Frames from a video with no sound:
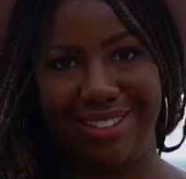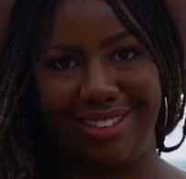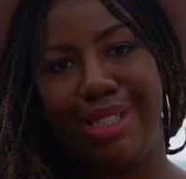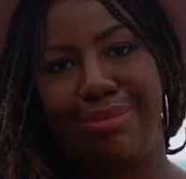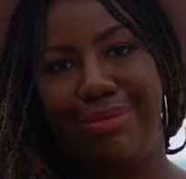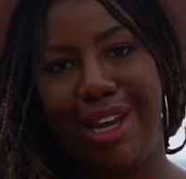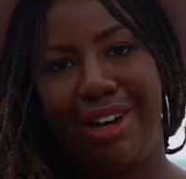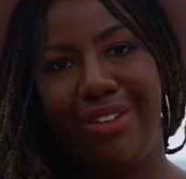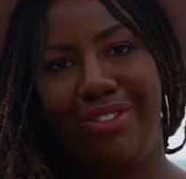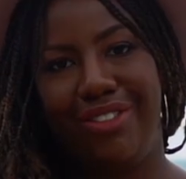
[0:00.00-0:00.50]

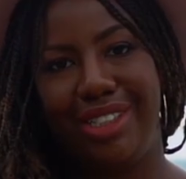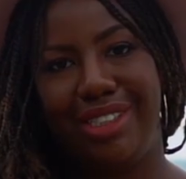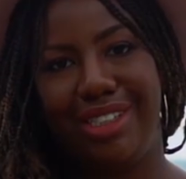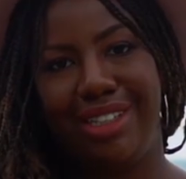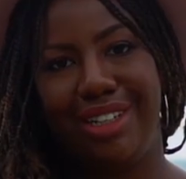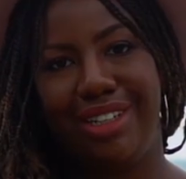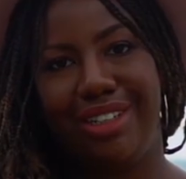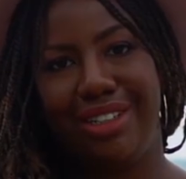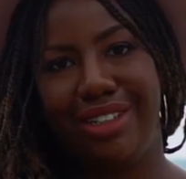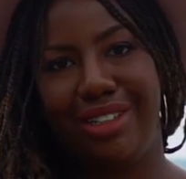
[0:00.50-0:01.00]
Its benefits
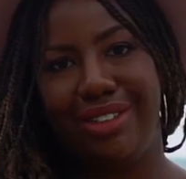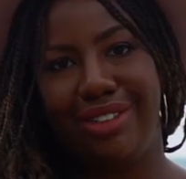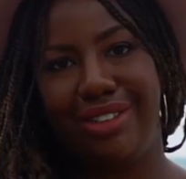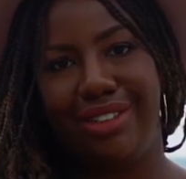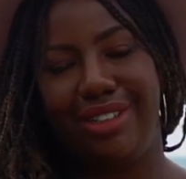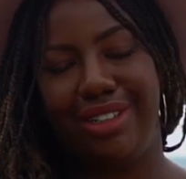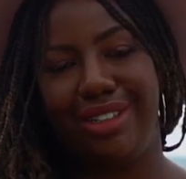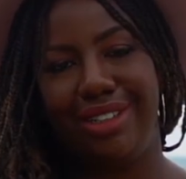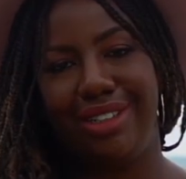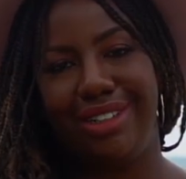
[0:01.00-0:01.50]

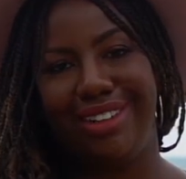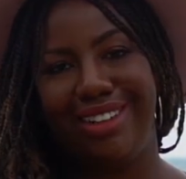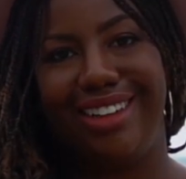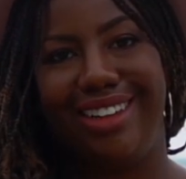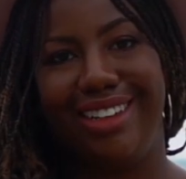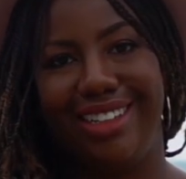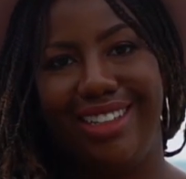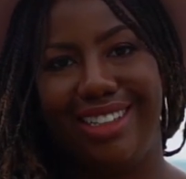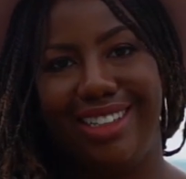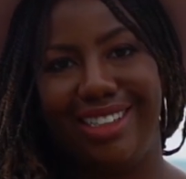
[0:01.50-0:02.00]
include
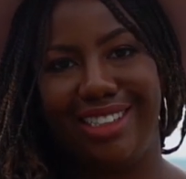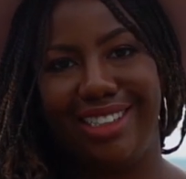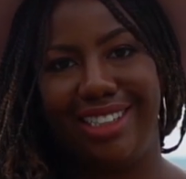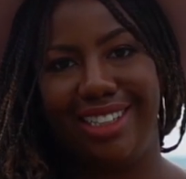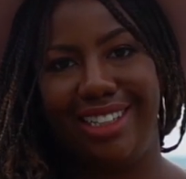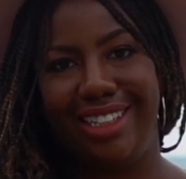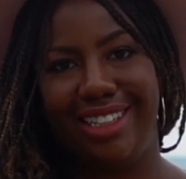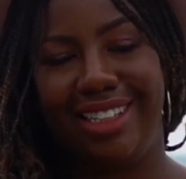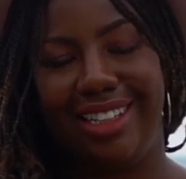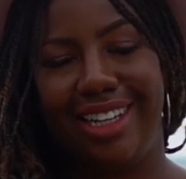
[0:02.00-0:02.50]

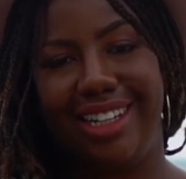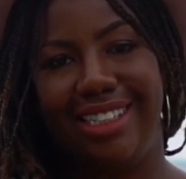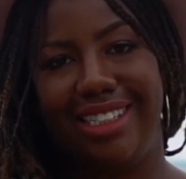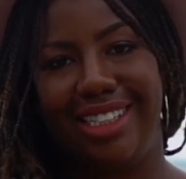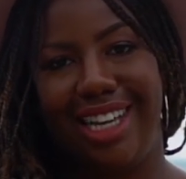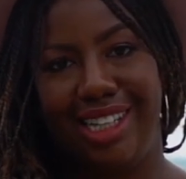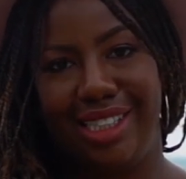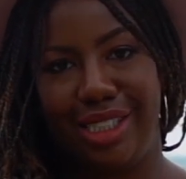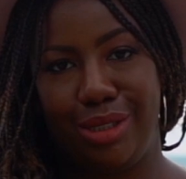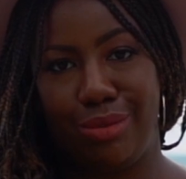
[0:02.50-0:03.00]
conditioning,
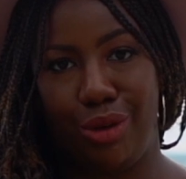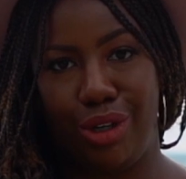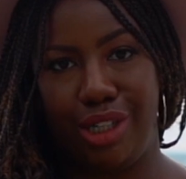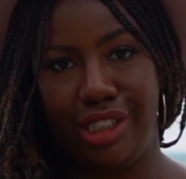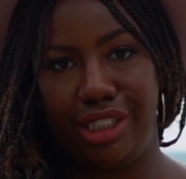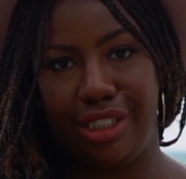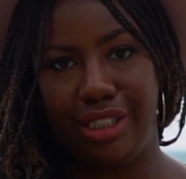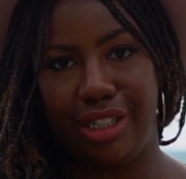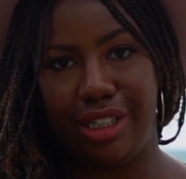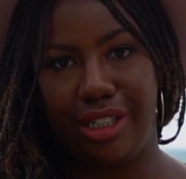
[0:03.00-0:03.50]
intense
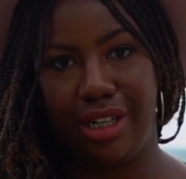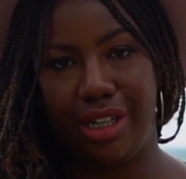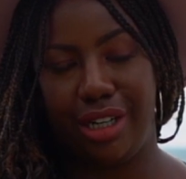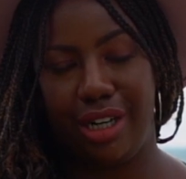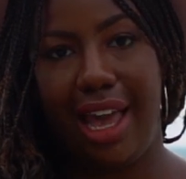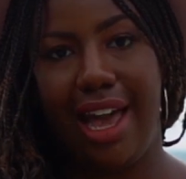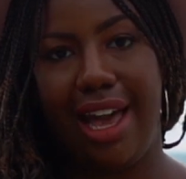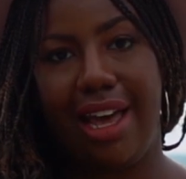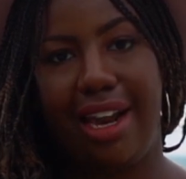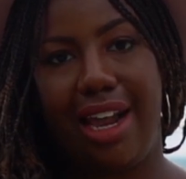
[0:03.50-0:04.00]
moisture,
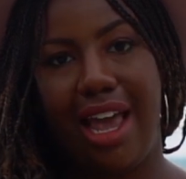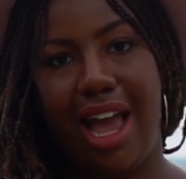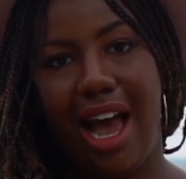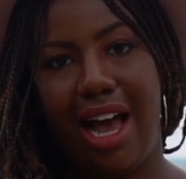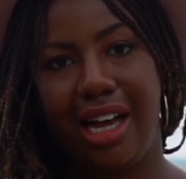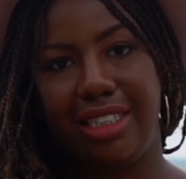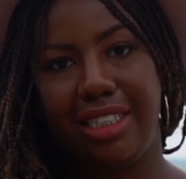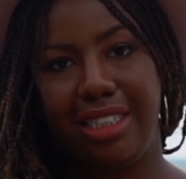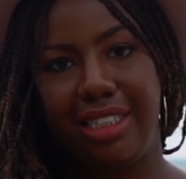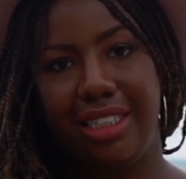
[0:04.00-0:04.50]

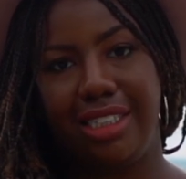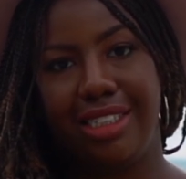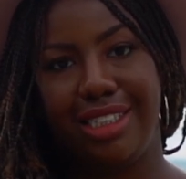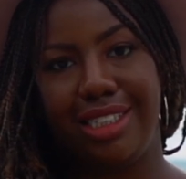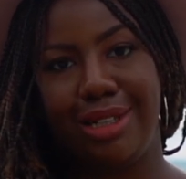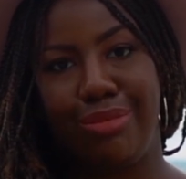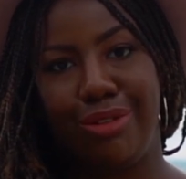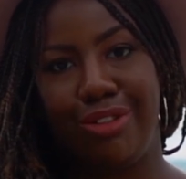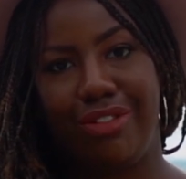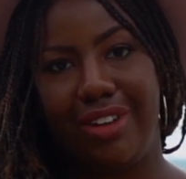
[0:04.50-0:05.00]

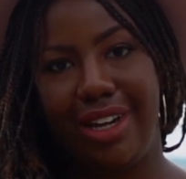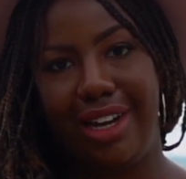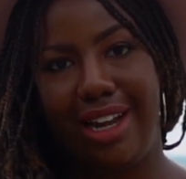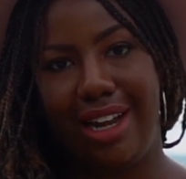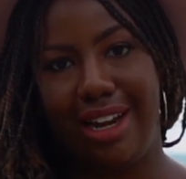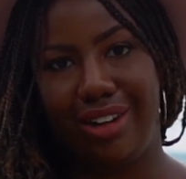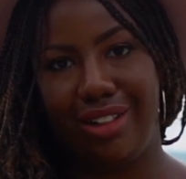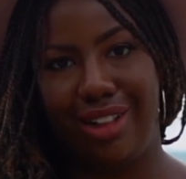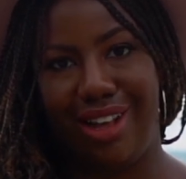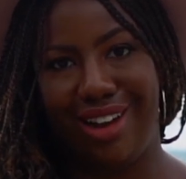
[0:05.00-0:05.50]
antioxidants that prevent
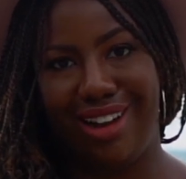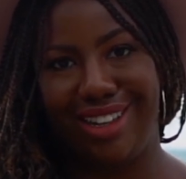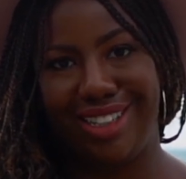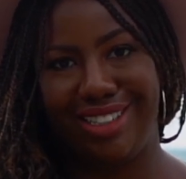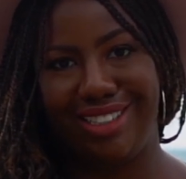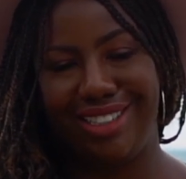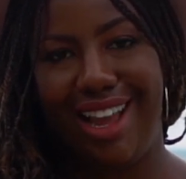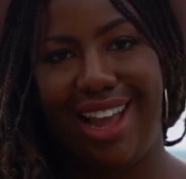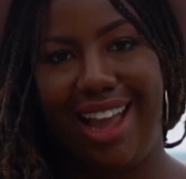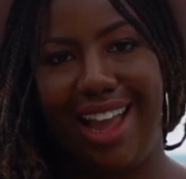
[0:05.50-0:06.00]
hair loss,
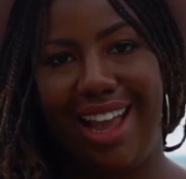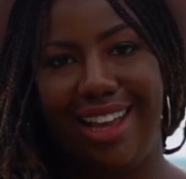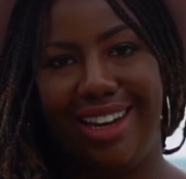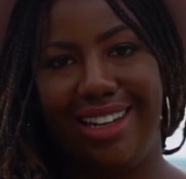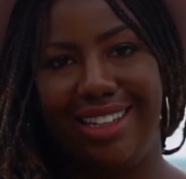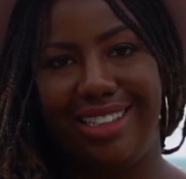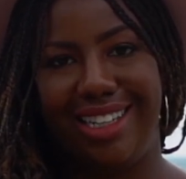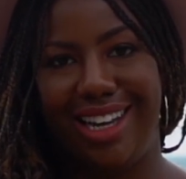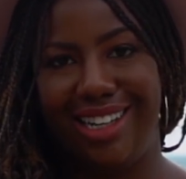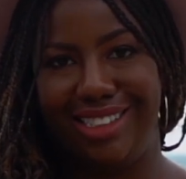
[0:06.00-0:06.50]

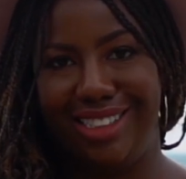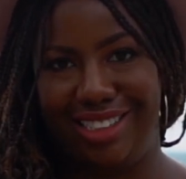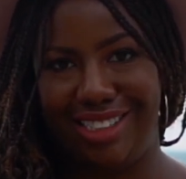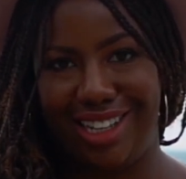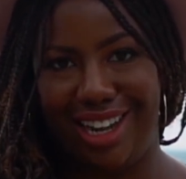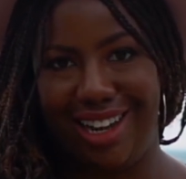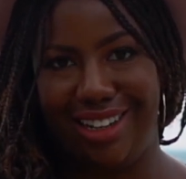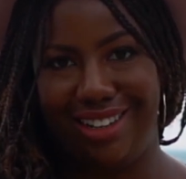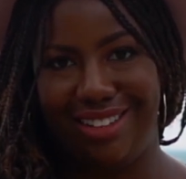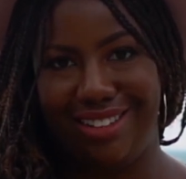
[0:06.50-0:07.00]
and intense
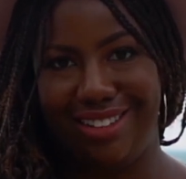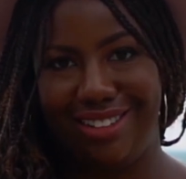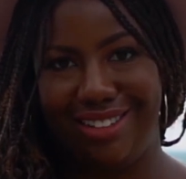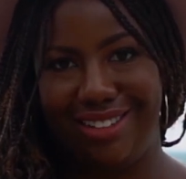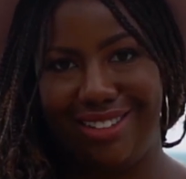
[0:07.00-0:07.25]
shine.